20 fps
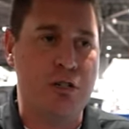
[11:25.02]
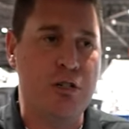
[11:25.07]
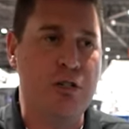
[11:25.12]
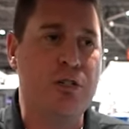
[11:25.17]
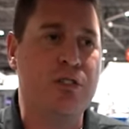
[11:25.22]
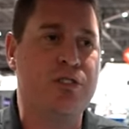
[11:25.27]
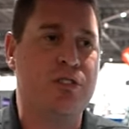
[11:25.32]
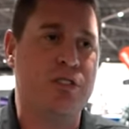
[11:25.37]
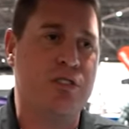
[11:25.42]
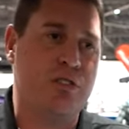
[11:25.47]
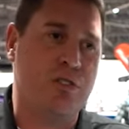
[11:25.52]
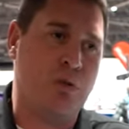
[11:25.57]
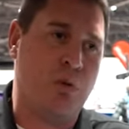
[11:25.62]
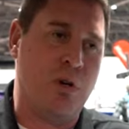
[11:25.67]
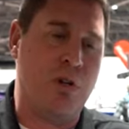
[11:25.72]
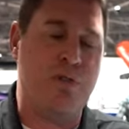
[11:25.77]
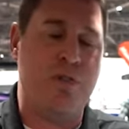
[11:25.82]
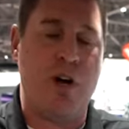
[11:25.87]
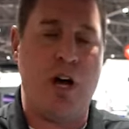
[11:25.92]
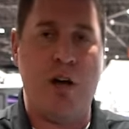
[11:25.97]
it. And
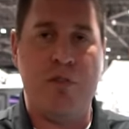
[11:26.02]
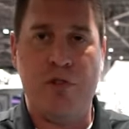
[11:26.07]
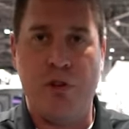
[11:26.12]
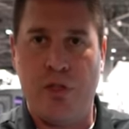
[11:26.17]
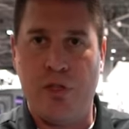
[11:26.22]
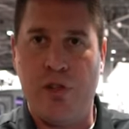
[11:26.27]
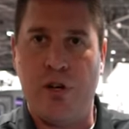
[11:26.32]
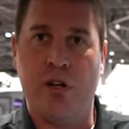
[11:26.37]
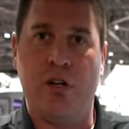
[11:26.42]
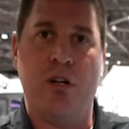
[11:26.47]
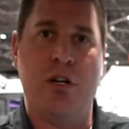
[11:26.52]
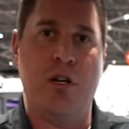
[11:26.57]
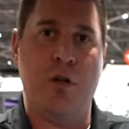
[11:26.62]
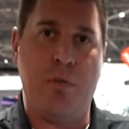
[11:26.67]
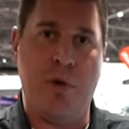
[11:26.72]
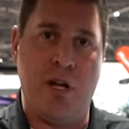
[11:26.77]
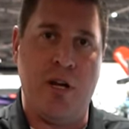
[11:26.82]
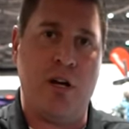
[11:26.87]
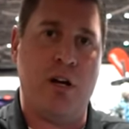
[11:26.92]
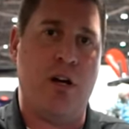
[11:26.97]
honestly, we've we've got a
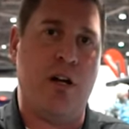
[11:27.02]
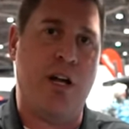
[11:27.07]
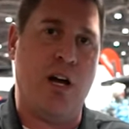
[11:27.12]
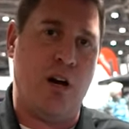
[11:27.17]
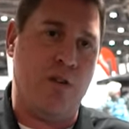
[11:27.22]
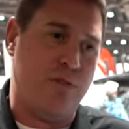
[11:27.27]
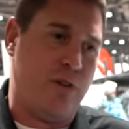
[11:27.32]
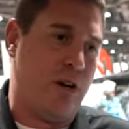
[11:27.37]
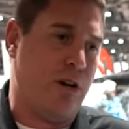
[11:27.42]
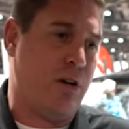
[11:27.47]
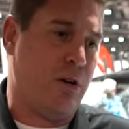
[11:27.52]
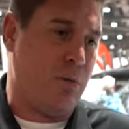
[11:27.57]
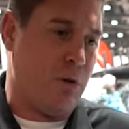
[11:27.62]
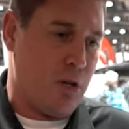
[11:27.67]
fantastic team.